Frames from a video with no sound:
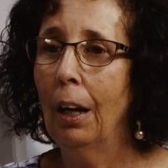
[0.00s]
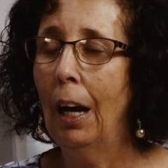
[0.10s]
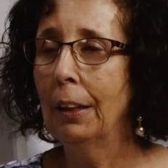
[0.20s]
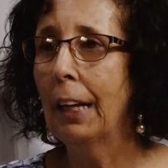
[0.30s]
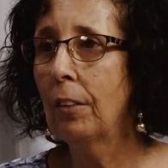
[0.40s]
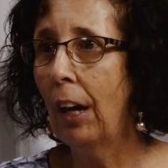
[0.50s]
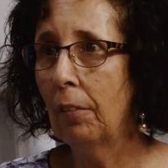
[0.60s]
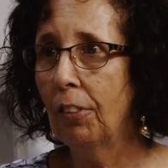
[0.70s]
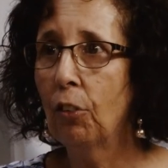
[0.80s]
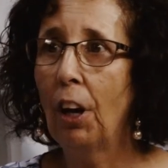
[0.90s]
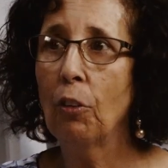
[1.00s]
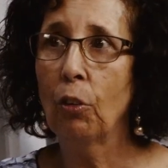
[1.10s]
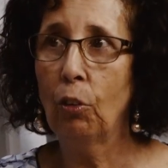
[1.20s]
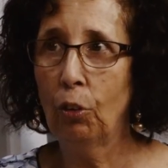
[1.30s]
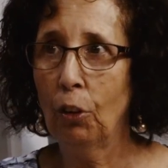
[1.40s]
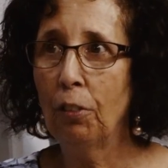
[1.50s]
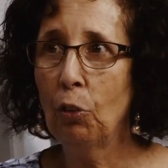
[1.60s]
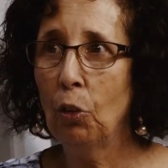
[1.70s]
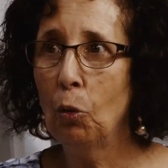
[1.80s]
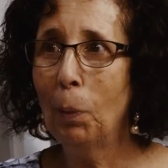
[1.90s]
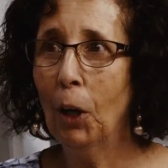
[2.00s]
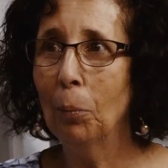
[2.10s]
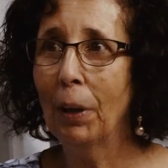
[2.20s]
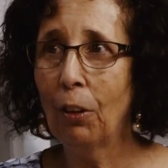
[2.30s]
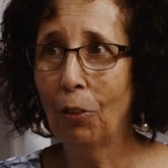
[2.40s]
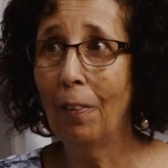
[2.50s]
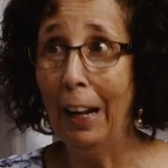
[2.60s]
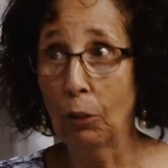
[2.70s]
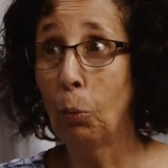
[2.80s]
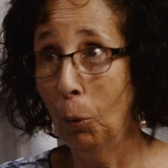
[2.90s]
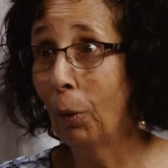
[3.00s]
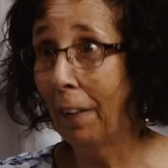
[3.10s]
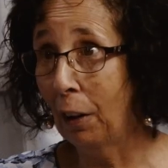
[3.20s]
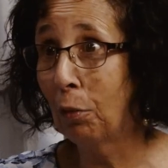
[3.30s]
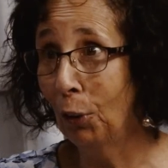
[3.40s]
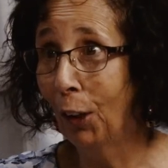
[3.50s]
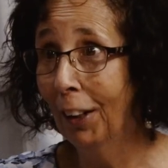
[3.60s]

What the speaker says: I like to emphasize the services part because that's what we're there for,